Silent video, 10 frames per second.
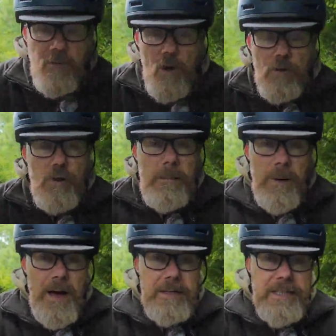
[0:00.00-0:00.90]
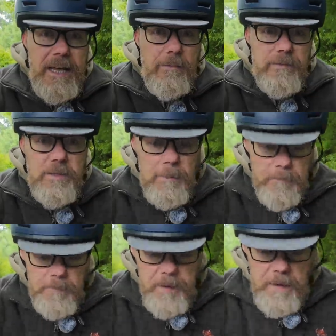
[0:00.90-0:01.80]
have got 3 bars left.
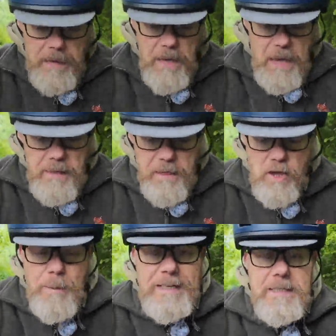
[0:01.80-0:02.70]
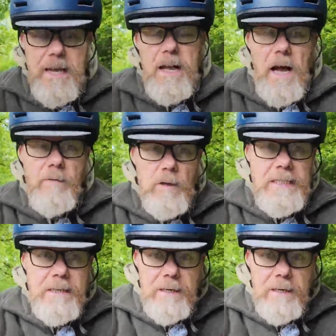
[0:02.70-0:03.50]
Now you might say I've only